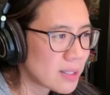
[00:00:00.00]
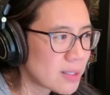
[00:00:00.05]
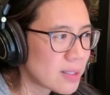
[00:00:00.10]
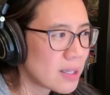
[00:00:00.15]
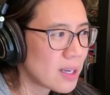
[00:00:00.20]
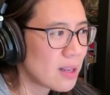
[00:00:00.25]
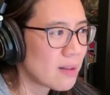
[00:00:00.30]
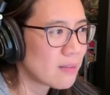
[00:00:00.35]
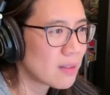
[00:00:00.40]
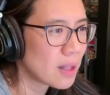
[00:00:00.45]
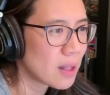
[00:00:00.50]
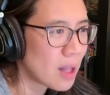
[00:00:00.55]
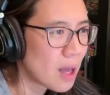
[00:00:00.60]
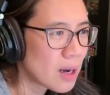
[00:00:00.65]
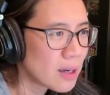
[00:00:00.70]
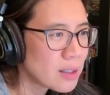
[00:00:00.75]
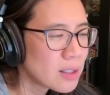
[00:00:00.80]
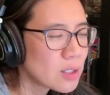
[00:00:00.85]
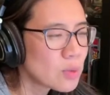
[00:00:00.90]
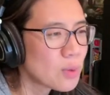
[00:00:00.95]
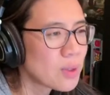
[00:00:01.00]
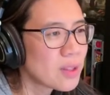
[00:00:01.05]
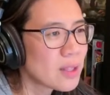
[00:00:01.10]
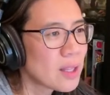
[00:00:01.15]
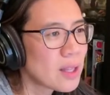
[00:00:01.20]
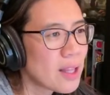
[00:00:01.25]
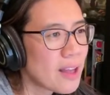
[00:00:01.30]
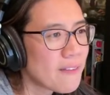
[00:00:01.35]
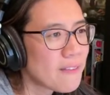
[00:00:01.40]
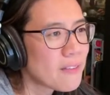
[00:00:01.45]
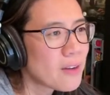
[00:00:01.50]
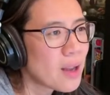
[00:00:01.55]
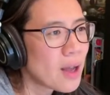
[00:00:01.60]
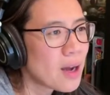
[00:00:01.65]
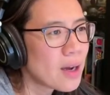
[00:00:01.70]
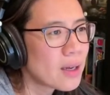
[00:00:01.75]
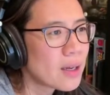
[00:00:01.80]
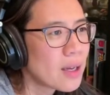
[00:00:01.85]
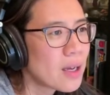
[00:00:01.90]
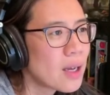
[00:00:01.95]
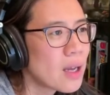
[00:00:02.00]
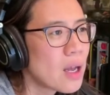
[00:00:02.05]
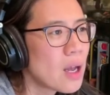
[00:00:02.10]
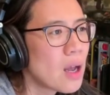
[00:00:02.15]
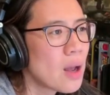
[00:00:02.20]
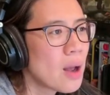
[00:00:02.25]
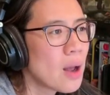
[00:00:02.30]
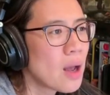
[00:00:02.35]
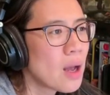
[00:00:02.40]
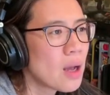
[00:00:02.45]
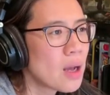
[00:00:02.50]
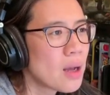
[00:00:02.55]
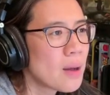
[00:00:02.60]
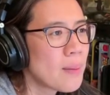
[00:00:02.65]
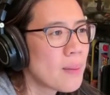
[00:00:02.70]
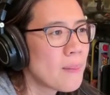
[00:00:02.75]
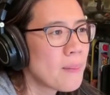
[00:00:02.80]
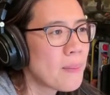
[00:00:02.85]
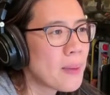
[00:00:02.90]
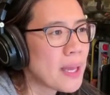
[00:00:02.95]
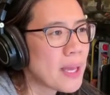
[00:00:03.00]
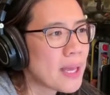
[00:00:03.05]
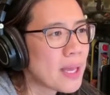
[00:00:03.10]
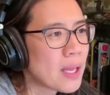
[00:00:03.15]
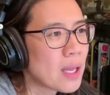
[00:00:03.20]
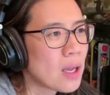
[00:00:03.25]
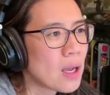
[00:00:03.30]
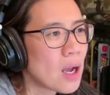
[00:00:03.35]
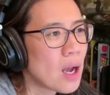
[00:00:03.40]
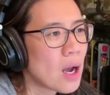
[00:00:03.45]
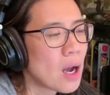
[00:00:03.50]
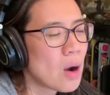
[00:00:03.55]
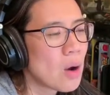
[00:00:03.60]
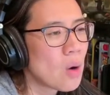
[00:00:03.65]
density of the lungs, with the left lung being